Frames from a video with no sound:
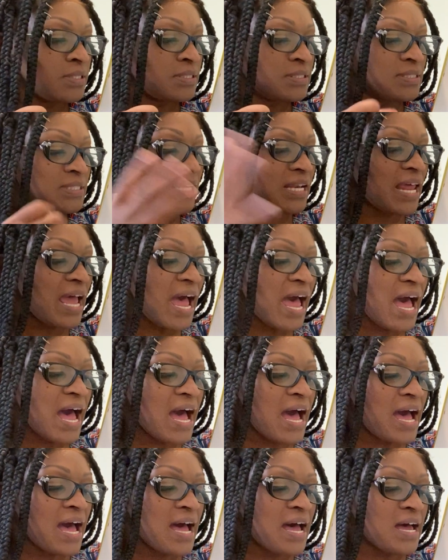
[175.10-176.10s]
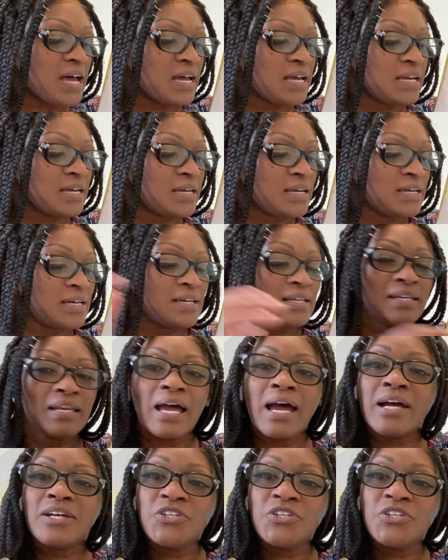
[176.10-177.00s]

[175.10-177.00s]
Ta-da! Now